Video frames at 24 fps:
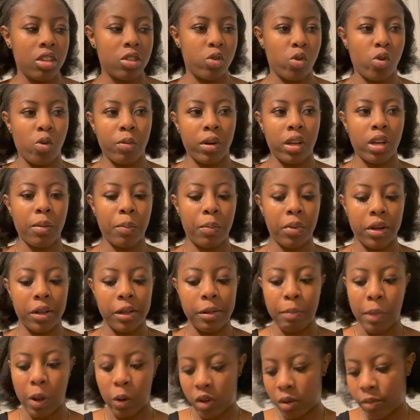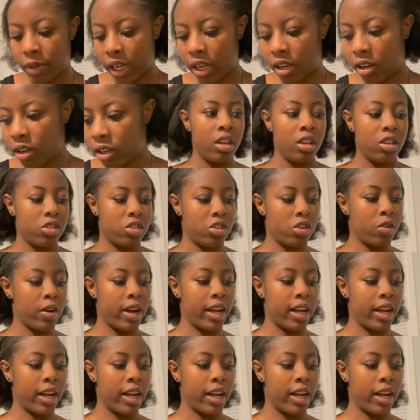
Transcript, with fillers: So I'm gonna put my wig back on. So